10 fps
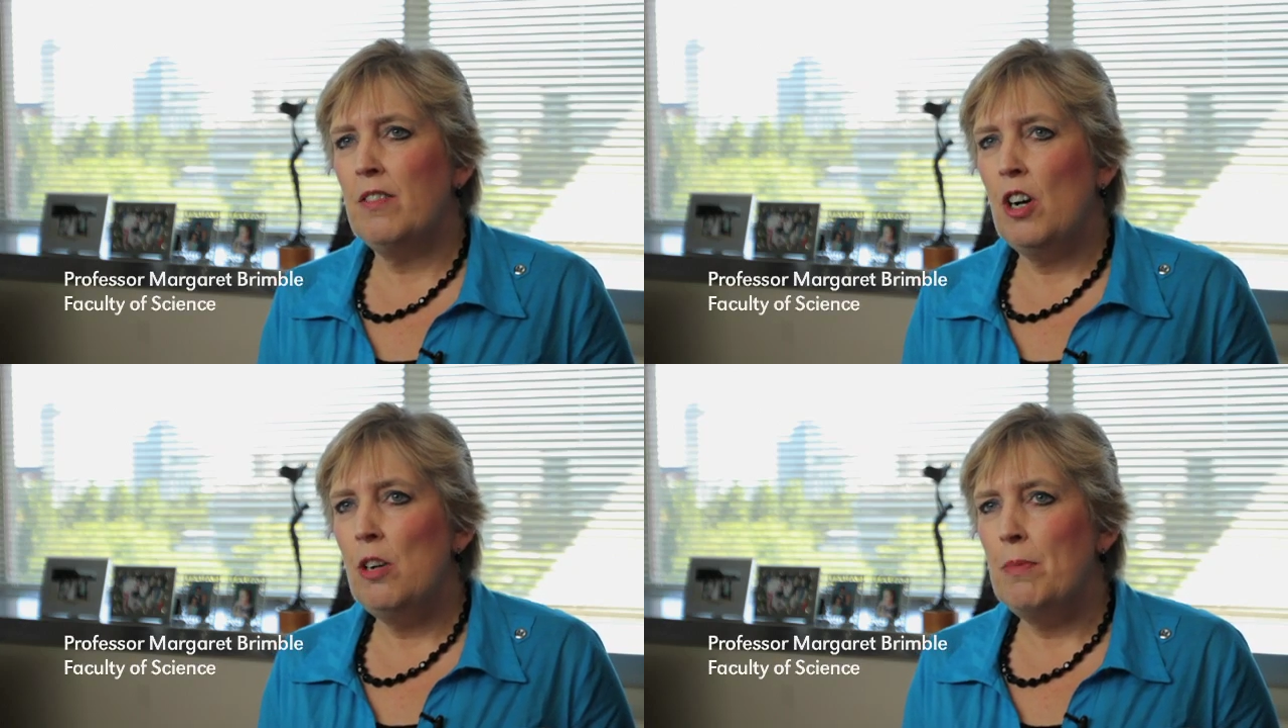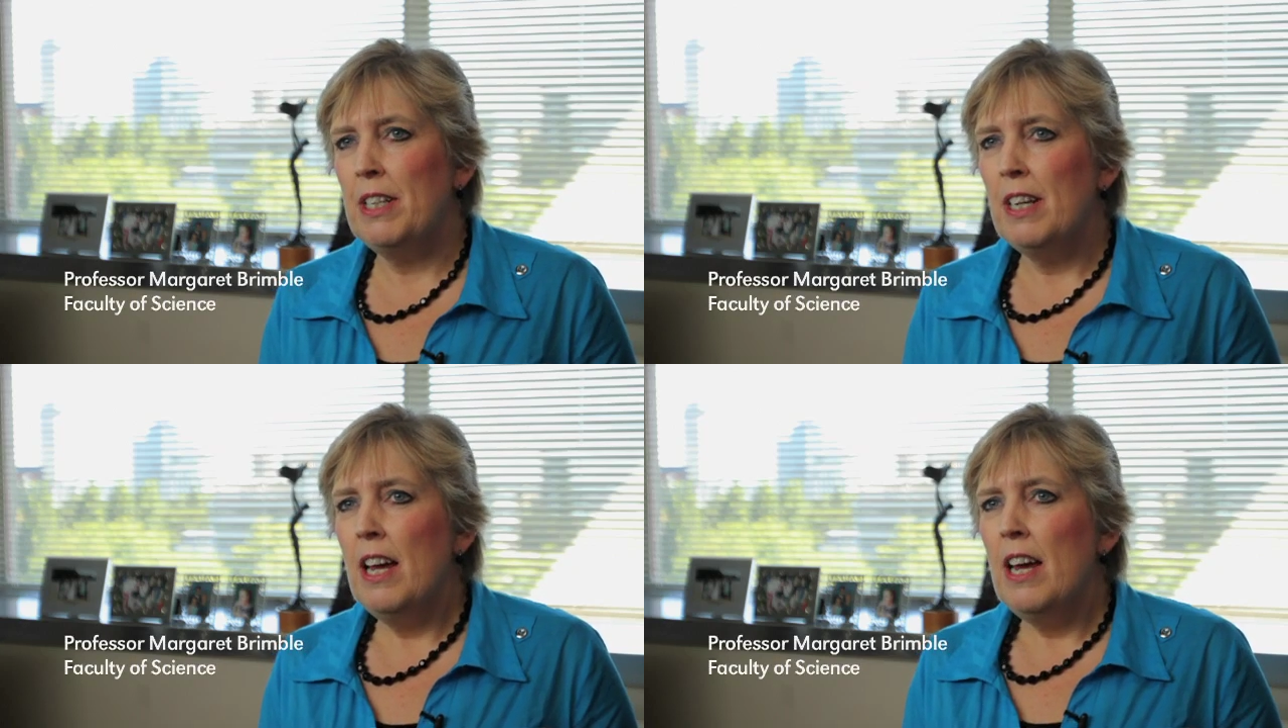
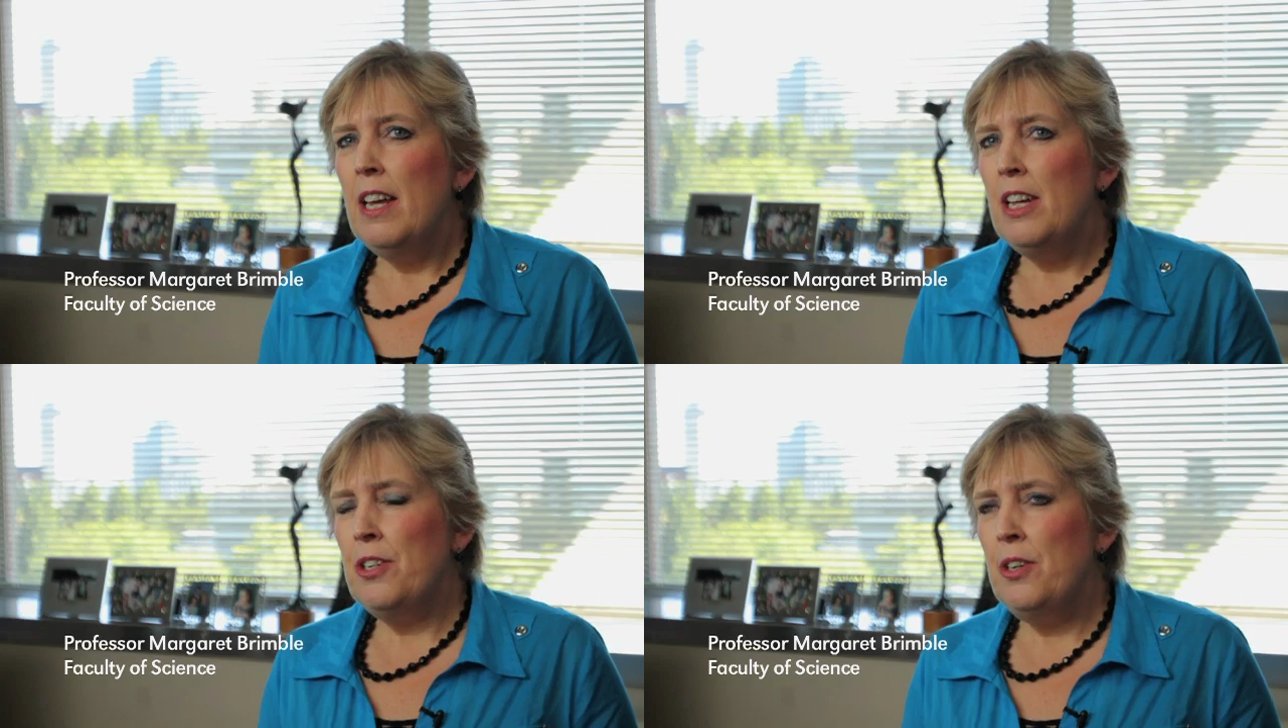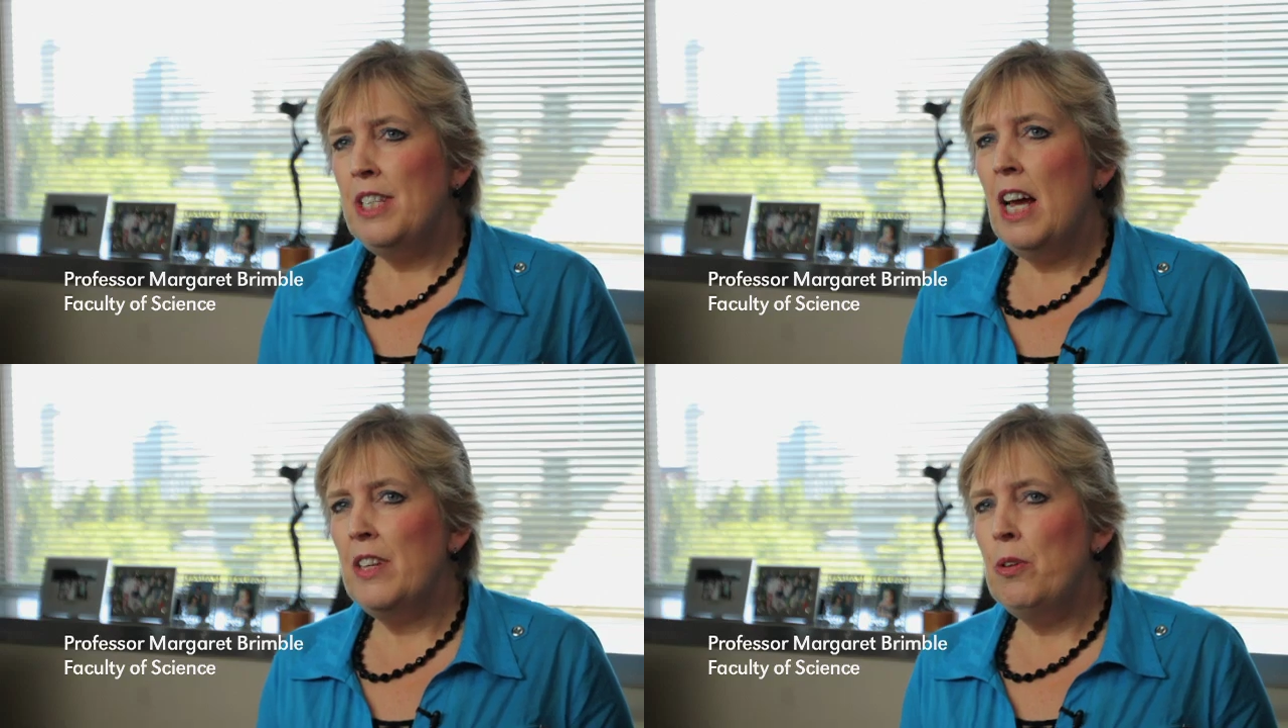environment. It
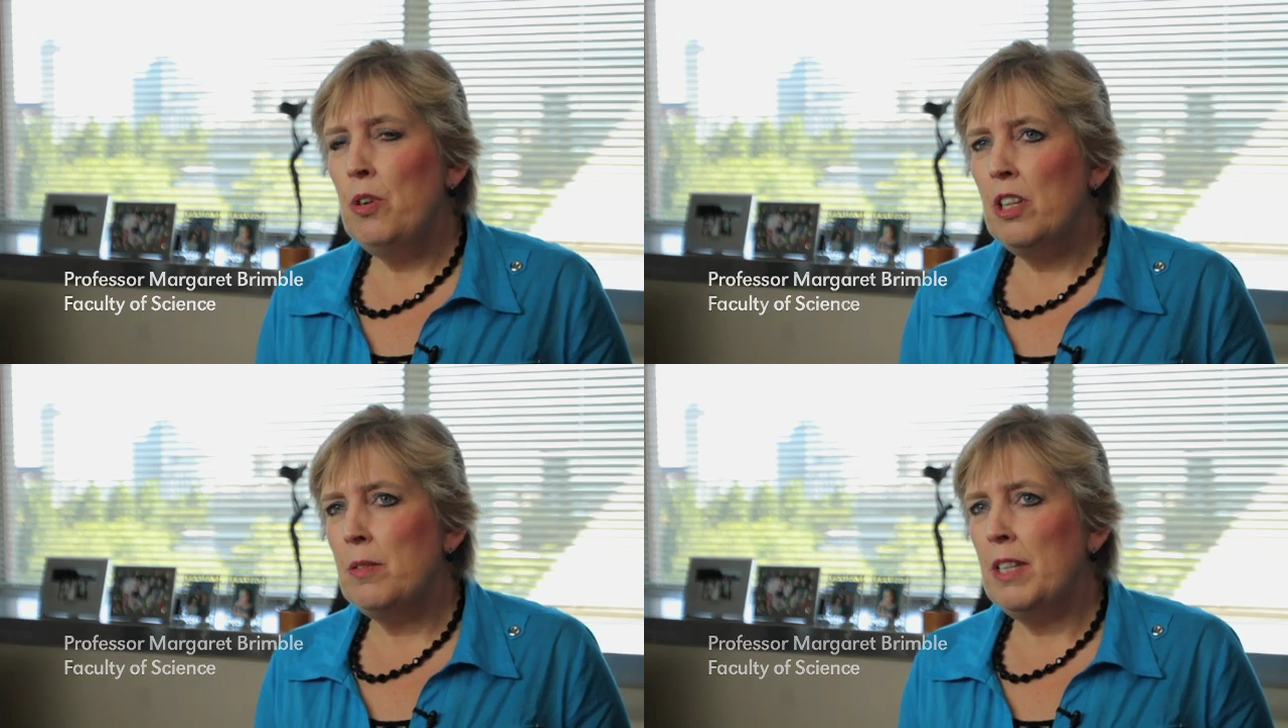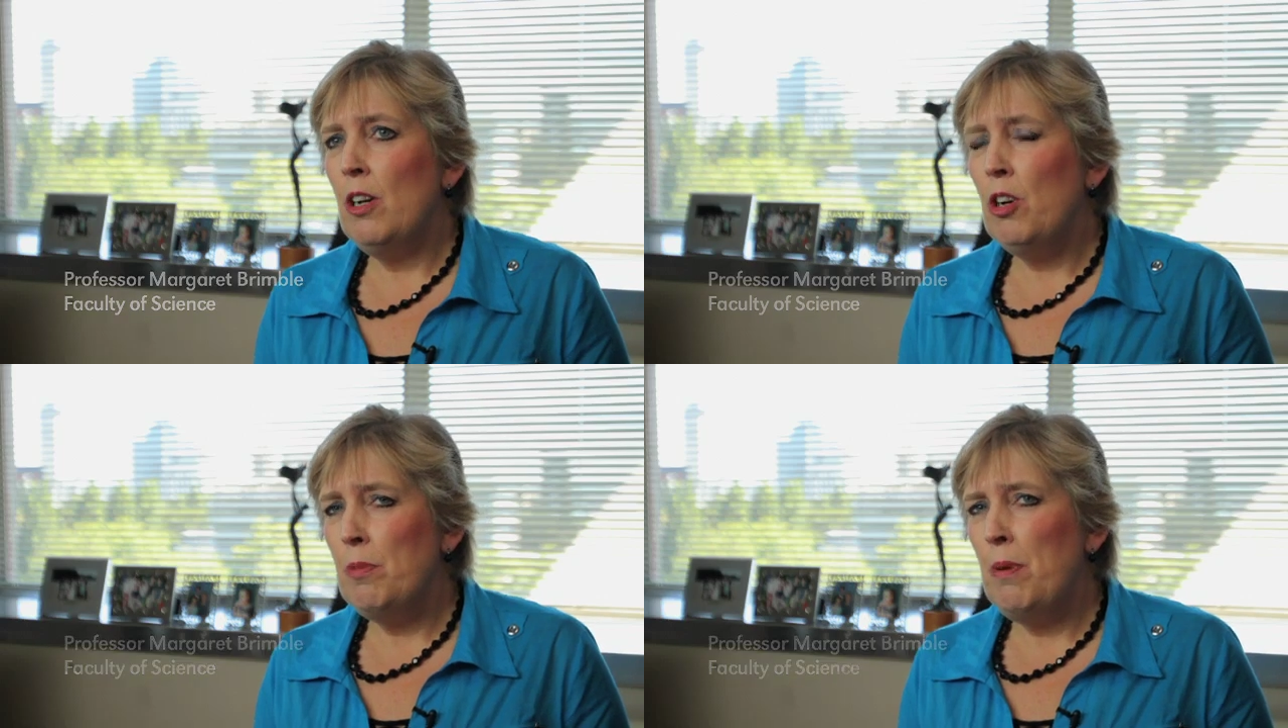turns out the organisms
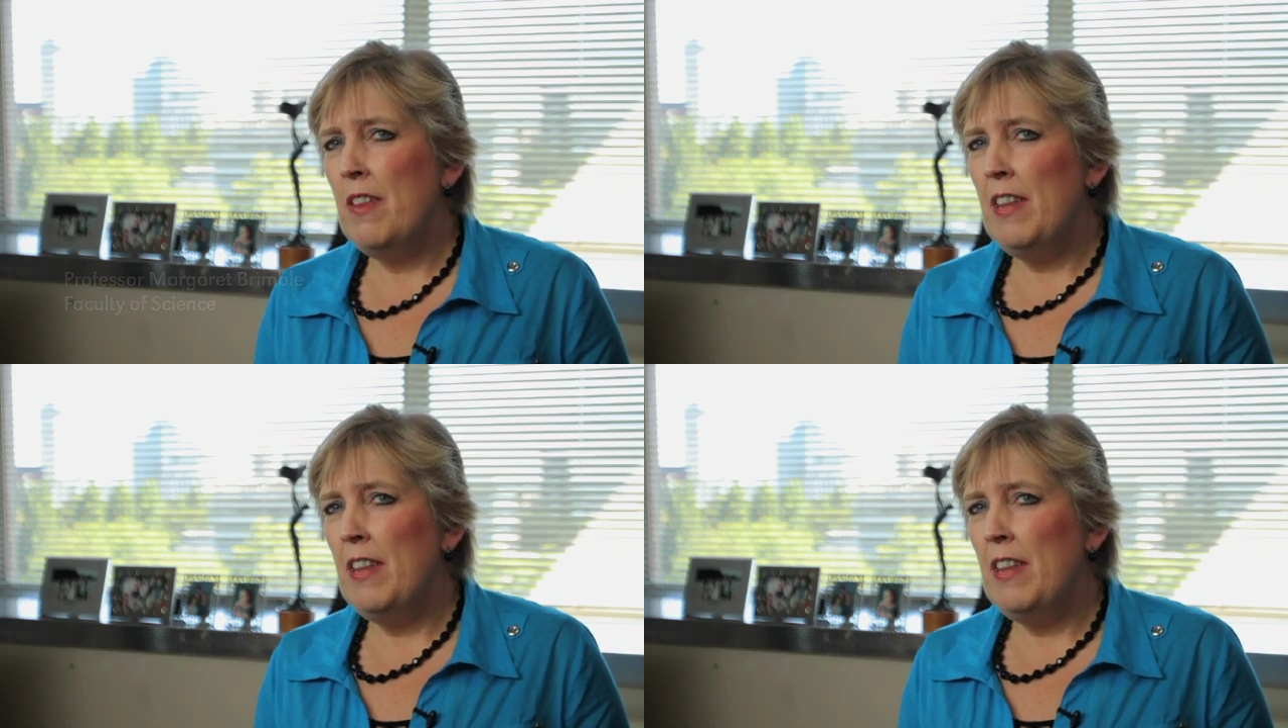that occupy